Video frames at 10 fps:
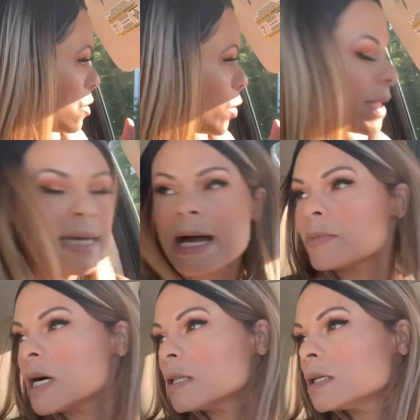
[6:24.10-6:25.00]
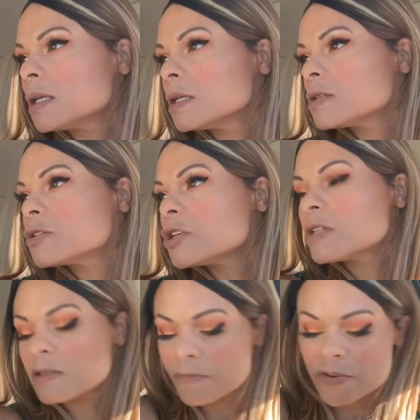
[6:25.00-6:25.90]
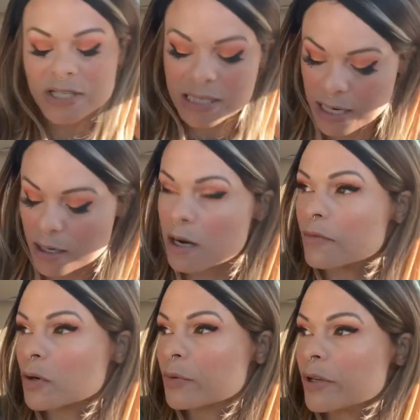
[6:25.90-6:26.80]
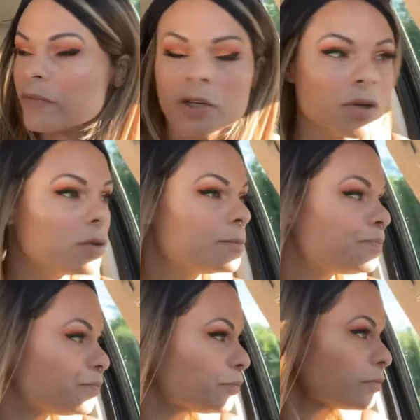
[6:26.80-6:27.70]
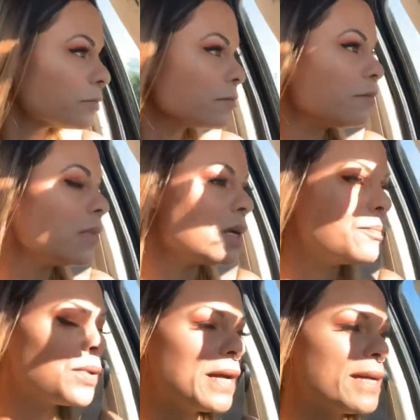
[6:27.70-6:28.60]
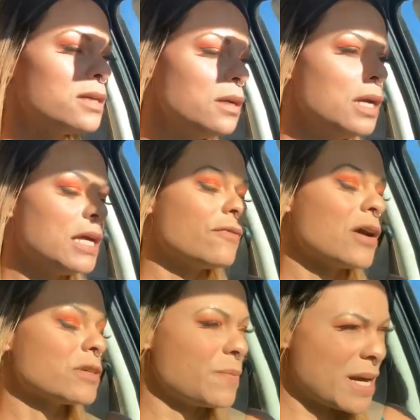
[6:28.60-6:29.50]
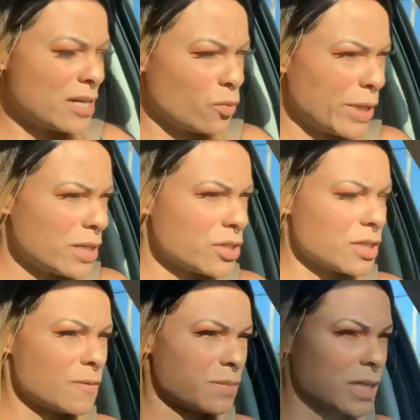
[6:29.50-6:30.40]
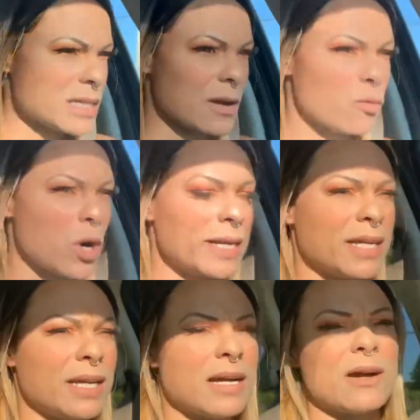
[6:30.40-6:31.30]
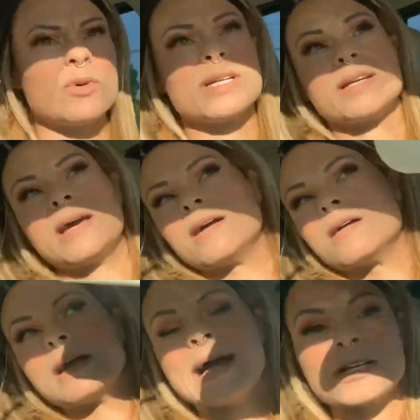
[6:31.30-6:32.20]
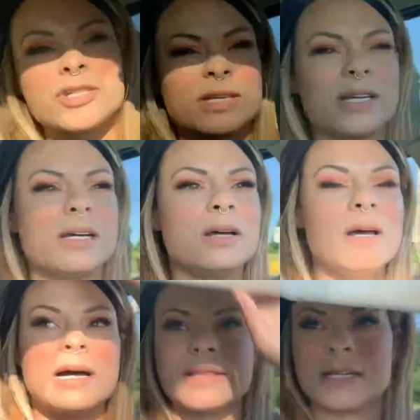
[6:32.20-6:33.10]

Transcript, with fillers: wig cap color just for the sake of a review. But if I was buying a wig just because I wanted it, I wouldn't care. Actually, I